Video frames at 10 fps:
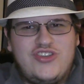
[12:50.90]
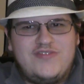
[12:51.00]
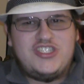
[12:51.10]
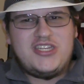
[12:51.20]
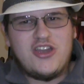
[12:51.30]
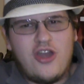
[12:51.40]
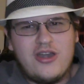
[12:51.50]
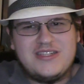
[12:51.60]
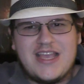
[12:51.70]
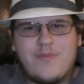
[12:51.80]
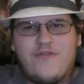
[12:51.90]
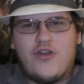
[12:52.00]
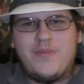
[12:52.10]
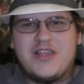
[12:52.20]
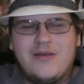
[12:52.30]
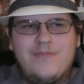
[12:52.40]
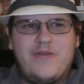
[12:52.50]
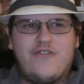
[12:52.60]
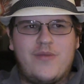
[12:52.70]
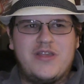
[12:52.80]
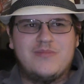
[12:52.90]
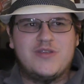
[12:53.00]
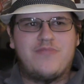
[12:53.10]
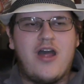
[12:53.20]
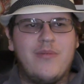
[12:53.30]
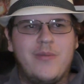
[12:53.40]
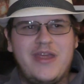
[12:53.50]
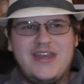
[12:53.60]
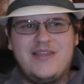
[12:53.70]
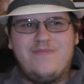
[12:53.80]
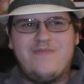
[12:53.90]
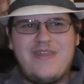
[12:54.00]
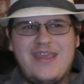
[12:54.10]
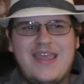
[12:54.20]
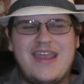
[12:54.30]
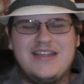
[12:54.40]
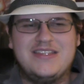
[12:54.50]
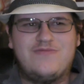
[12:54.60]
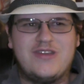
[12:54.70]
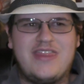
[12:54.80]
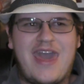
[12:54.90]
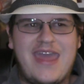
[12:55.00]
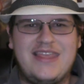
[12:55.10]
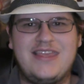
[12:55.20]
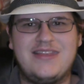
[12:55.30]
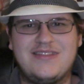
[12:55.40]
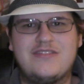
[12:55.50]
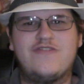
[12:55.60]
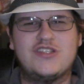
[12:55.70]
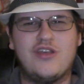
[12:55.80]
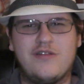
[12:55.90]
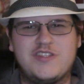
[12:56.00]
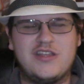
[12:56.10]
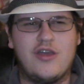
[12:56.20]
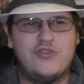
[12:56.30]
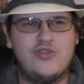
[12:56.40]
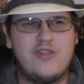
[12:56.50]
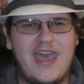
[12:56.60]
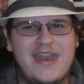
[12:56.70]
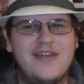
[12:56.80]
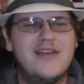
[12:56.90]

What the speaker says: sheer heart attack before it becomes a problem, and with that, he resolves to go do that.